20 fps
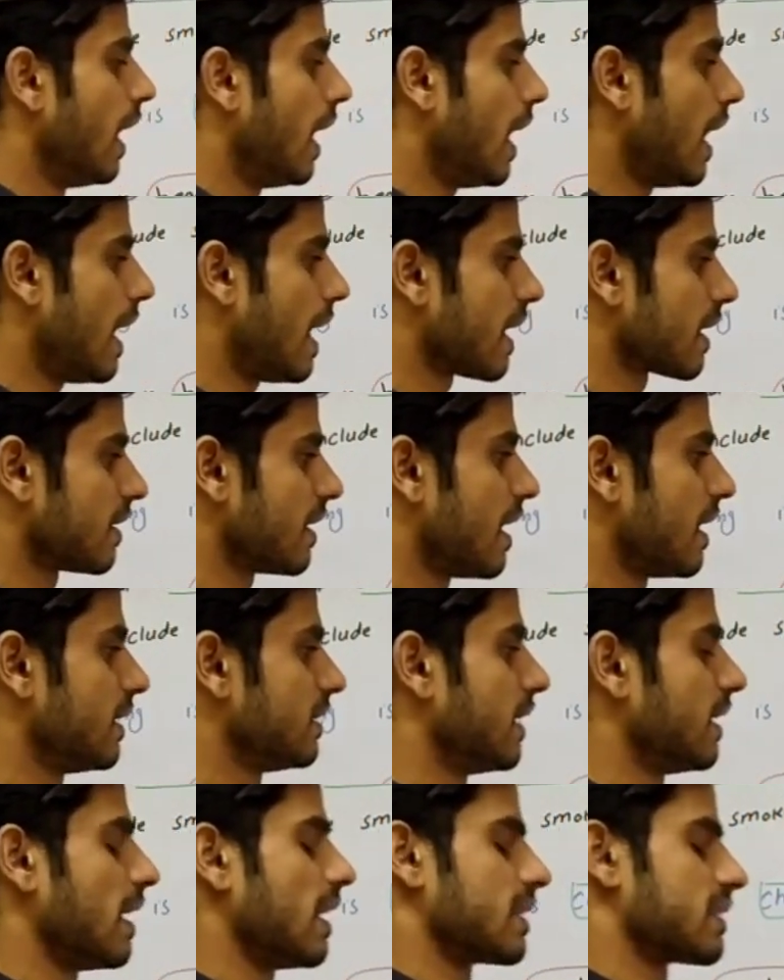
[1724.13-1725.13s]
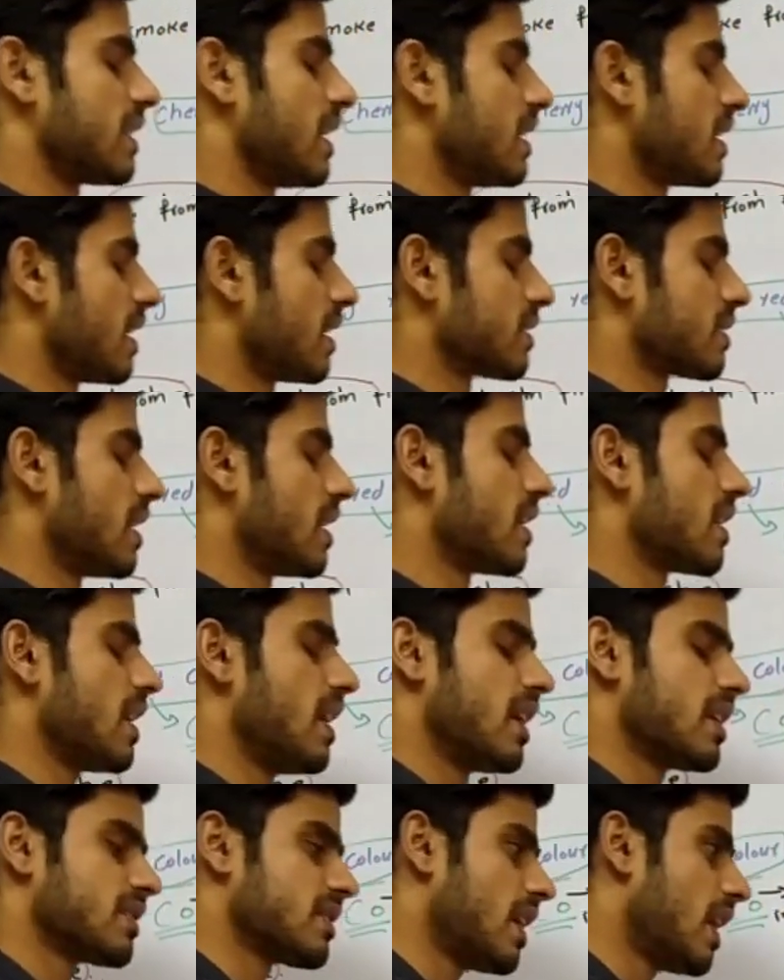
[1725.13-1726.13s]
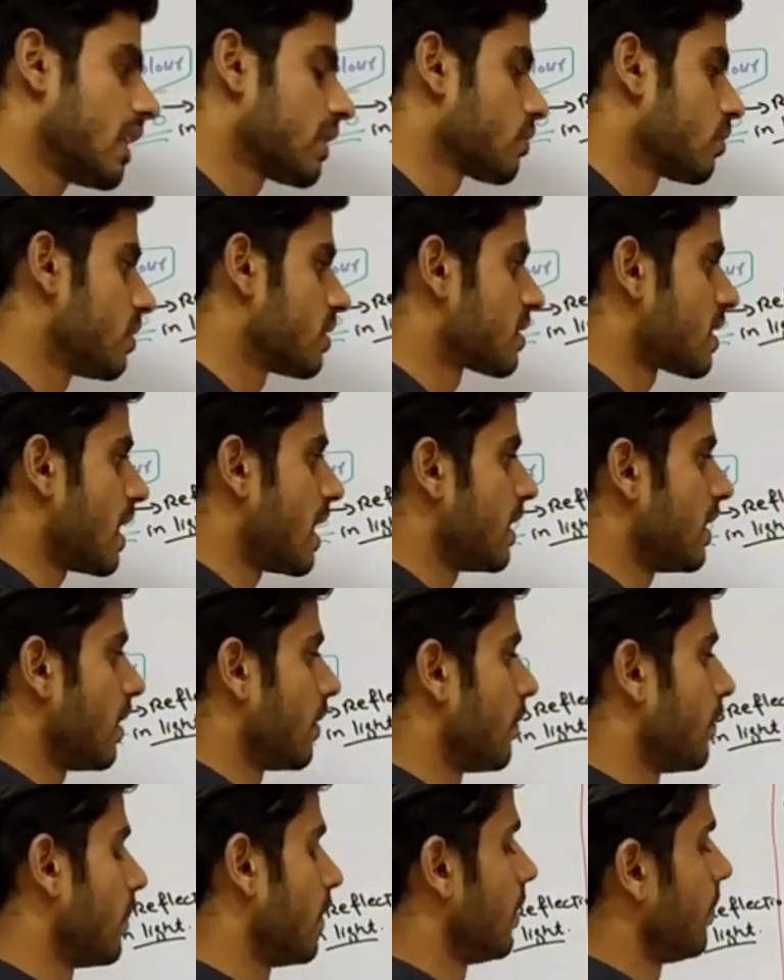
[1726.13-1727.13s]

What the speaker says: organelles, and it is also a sign of